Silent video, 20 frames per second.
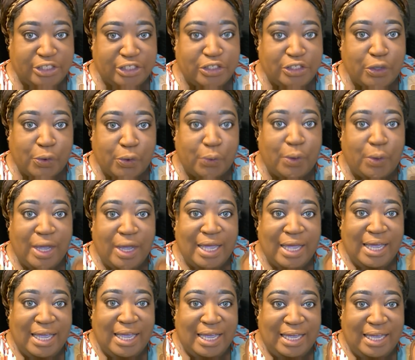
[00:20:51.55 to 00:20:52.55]
So
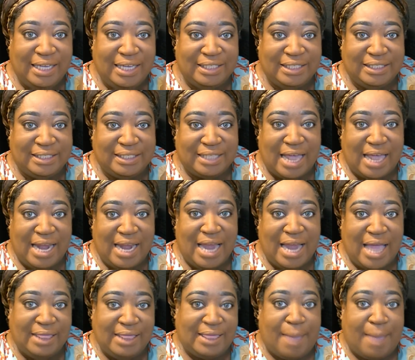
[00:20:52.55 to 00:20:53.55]
it's
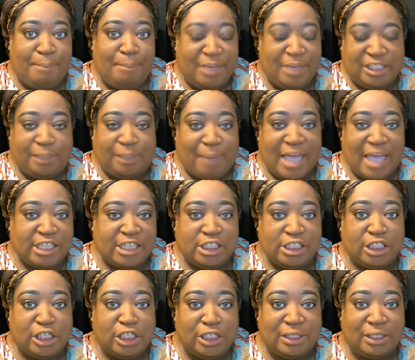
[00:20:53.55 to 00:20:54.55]
not that pitchy patchy
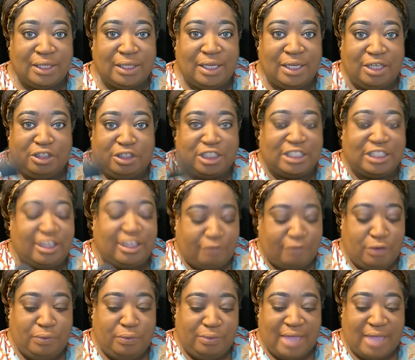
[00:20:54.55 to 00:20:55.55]
look. It'll just give
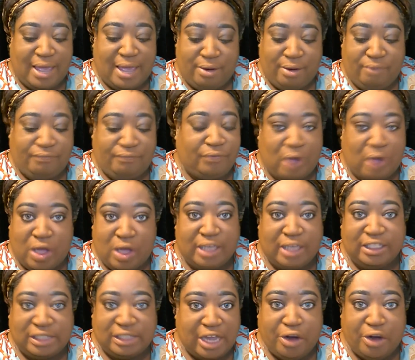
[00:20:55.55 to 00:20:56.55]
you that
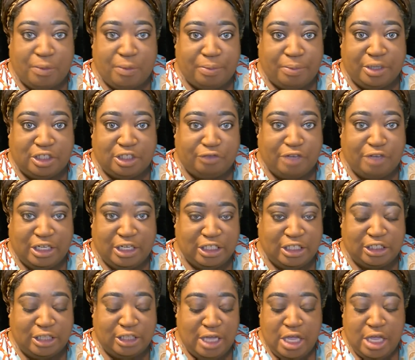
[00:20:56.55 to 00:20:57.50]
flawless airbrush finish.